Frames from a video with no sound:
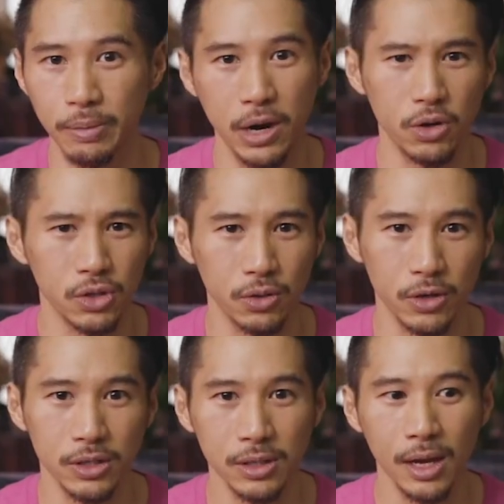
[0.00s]
power
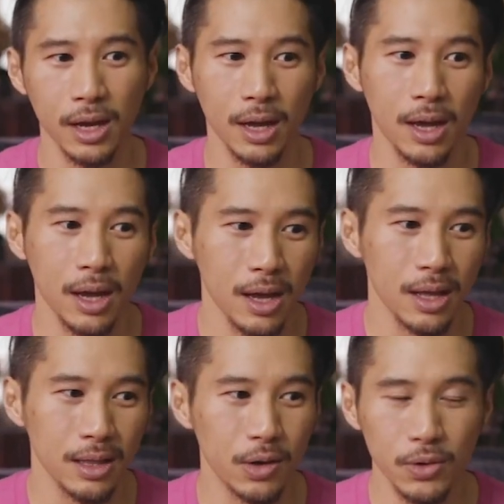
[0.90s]
source.
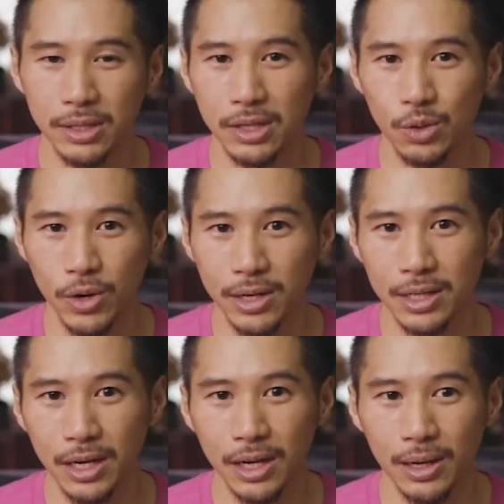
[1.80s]
There was this one
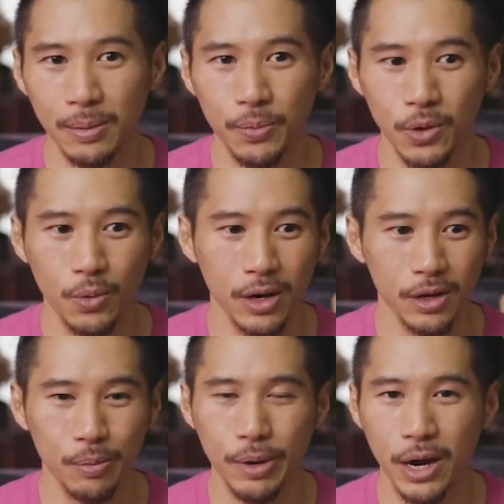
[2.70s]
time
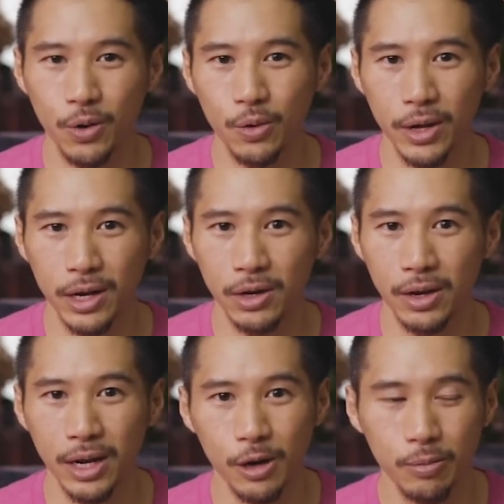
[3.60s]
where the power went
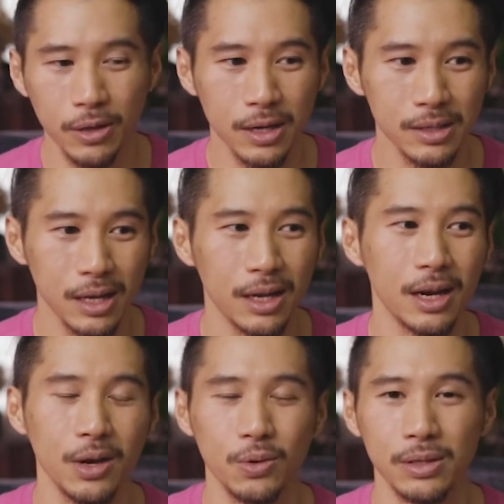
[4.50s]
out at our place and
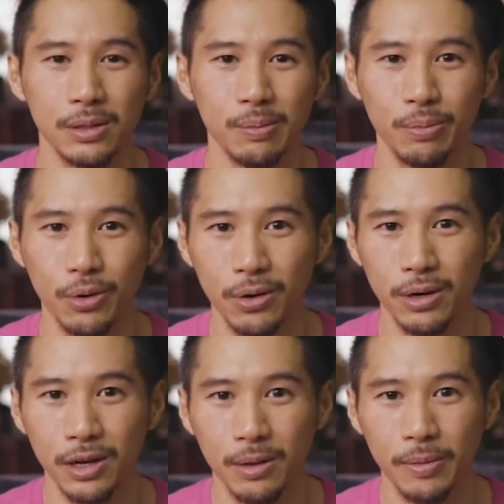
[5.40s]
I was
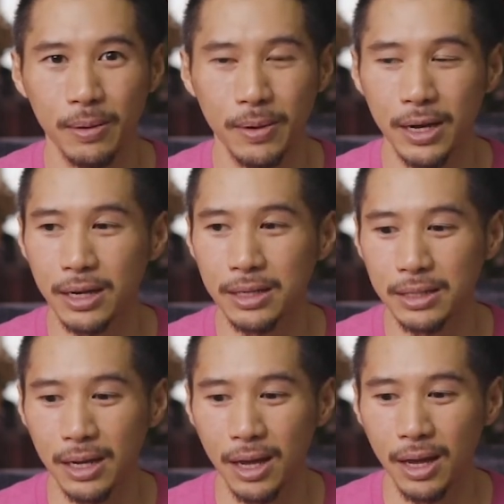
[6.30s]
bored out of my
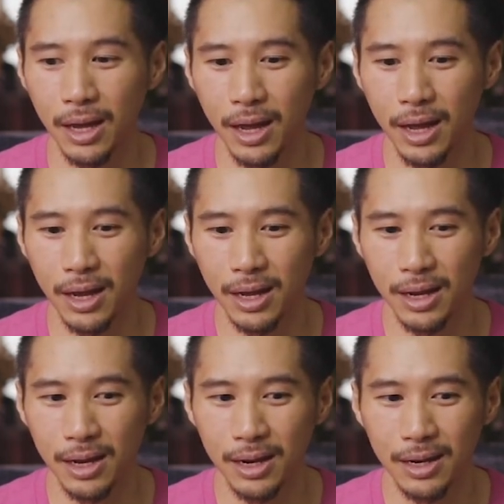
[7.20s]
mind,
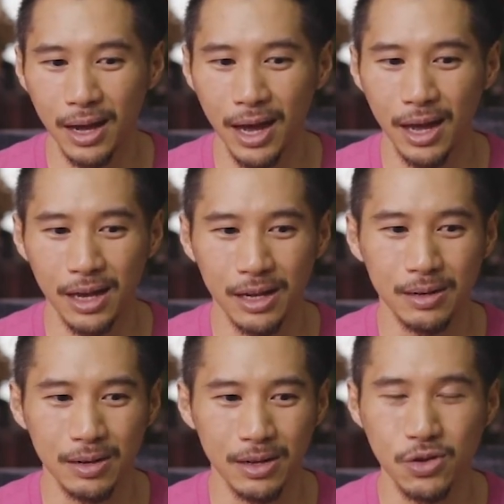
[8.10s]
and I had
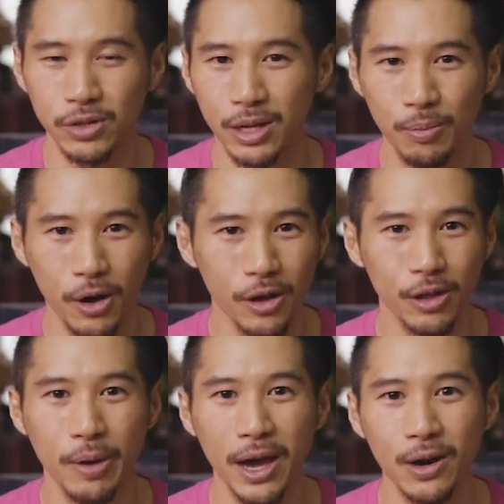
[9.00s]
used up all
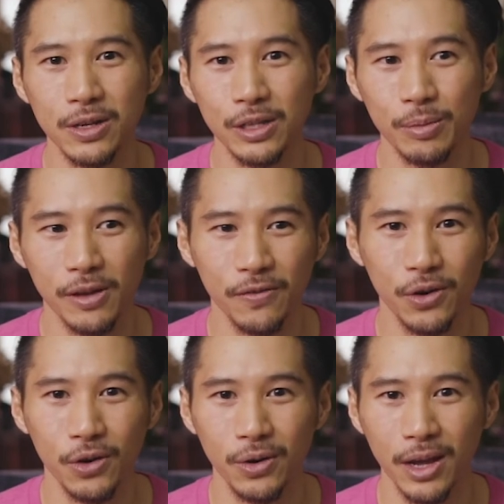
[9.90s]
the batteries on my
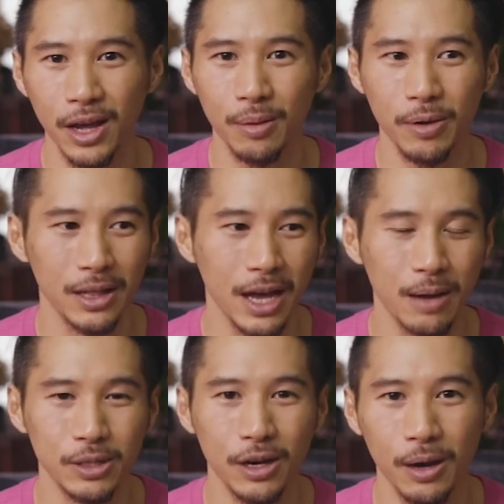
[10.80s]
phone and my
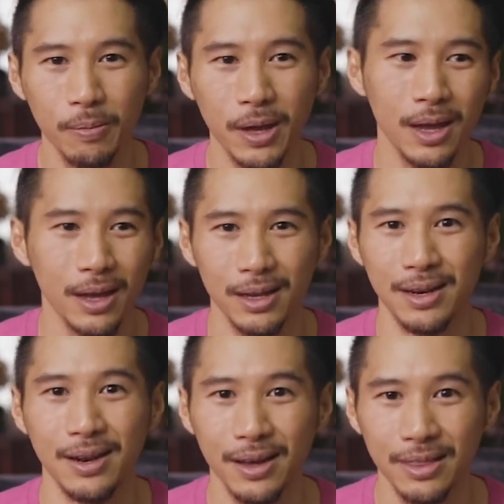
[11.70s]
laptop, had
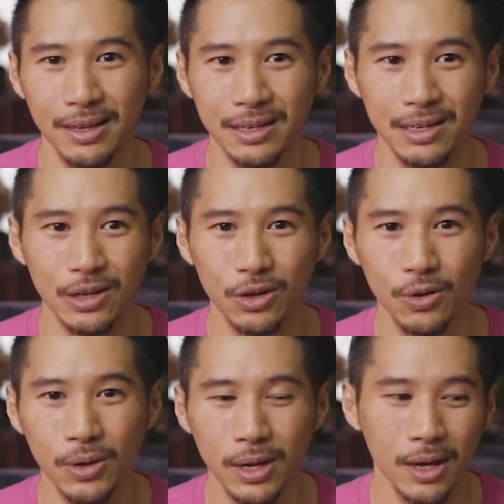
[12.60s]
nothing to do.